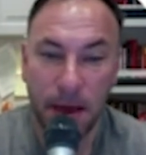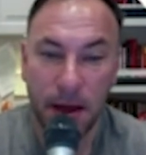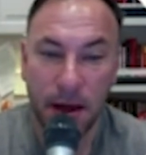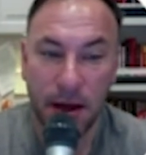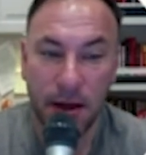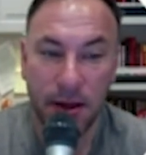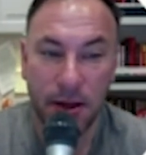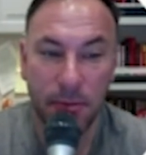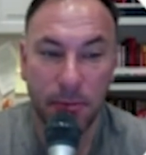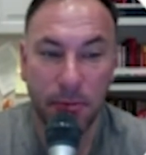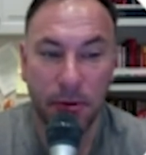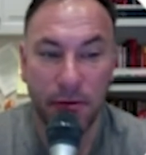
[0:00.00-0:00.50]

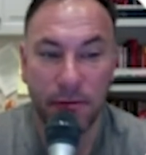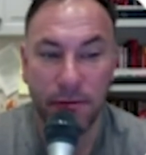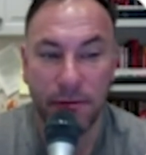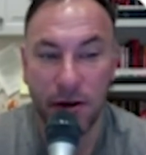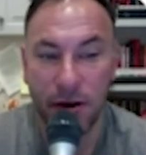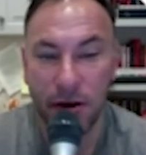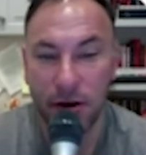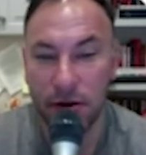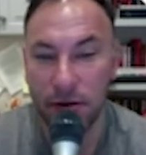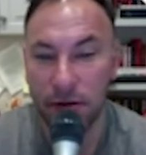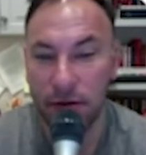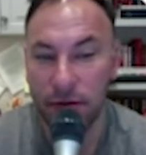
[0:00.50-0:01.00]
the
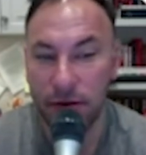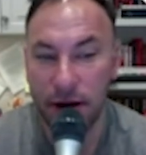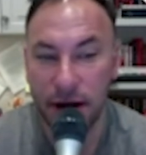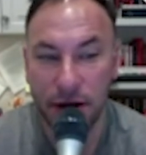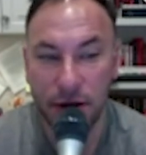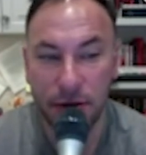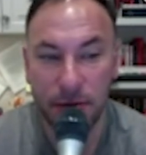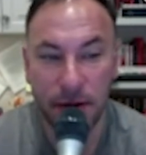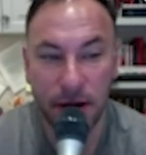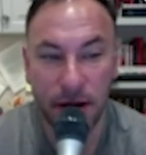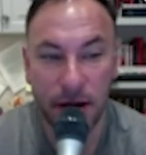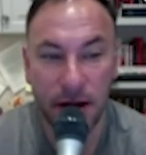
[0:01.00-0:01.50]
preferred
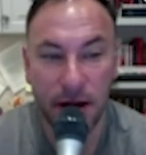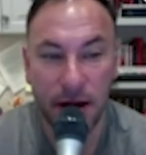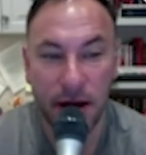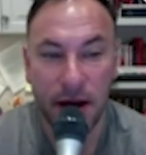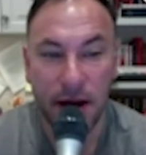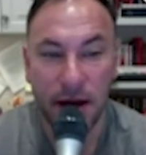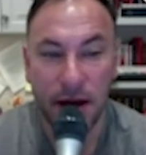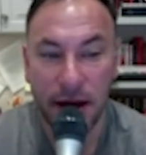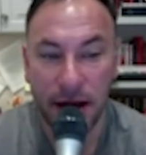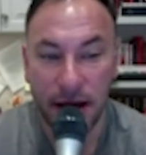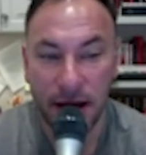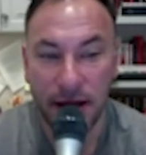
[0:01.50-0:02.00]
regimen
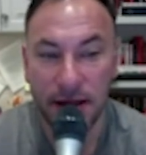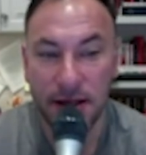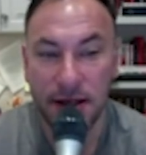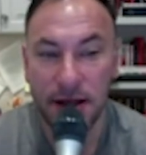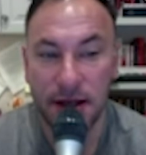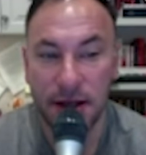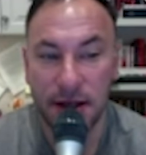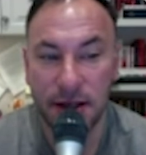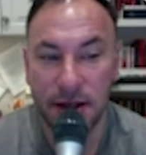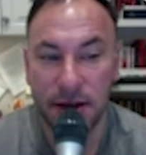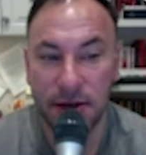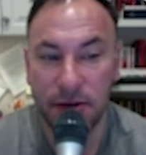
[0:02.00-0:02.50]
is
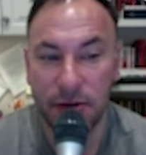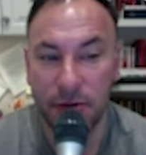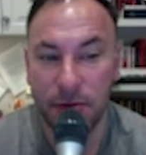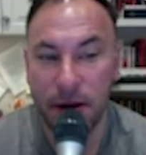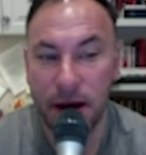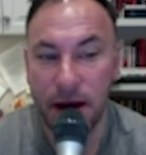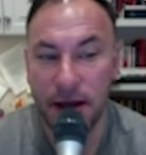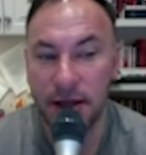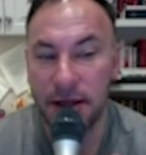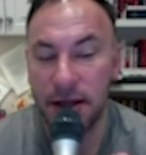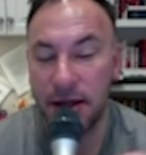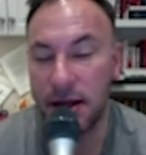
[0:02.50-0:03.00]

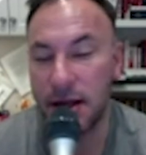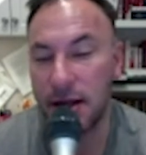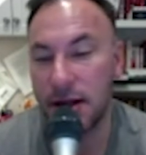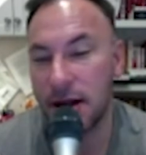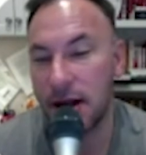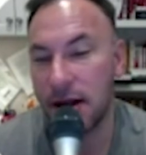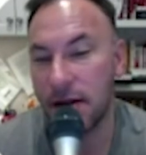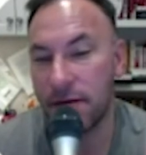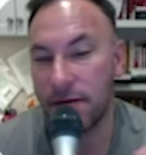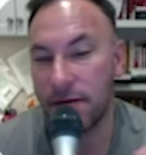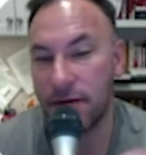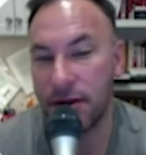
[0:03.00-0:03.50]
azithromycin in
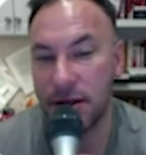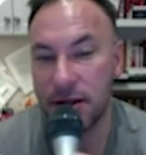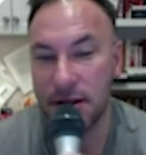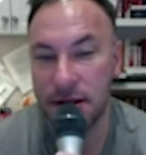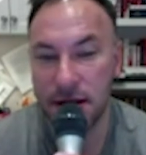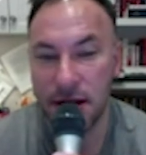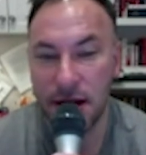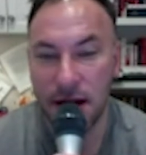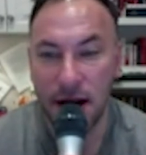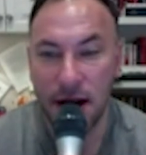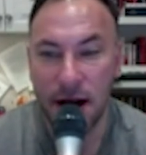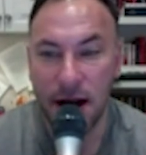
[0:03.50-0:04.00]
infants
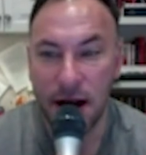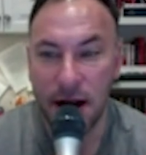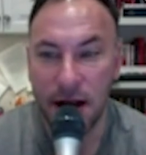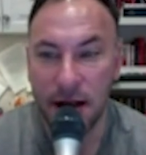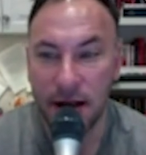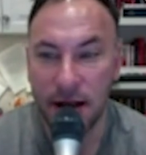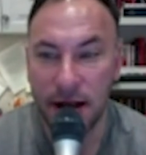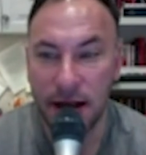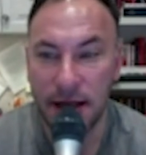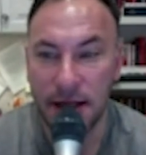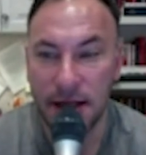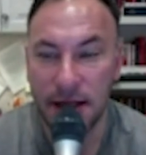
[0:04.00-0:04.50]

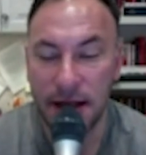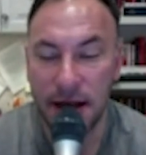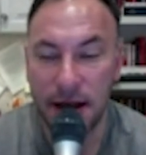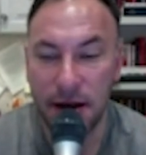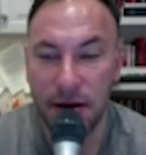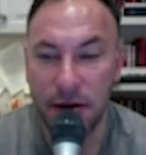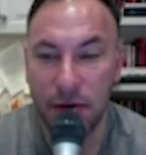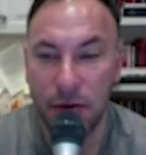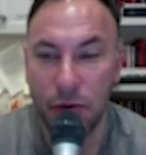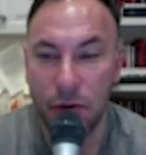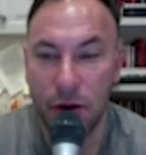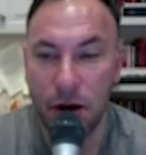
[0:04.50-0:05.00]
less
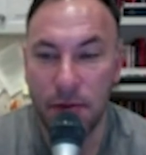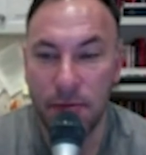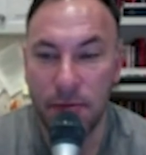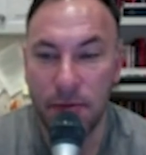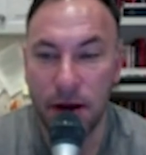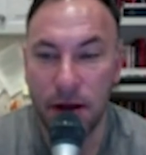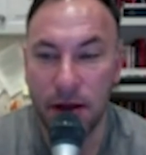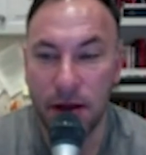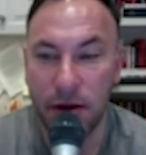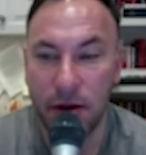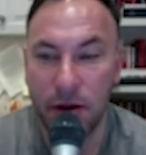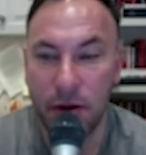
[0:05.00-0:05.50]
than 1
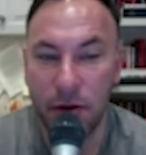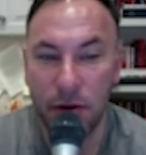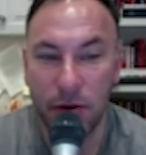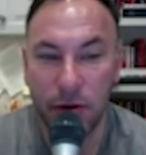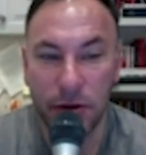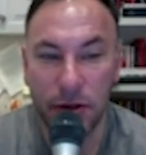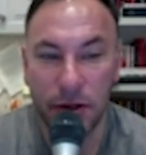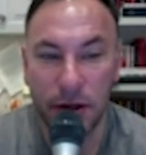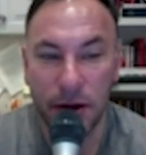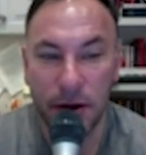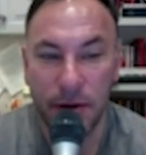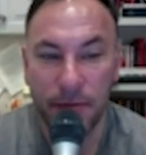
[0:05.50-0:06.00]
month
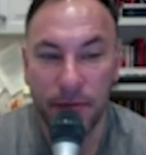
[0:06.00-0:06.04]
old.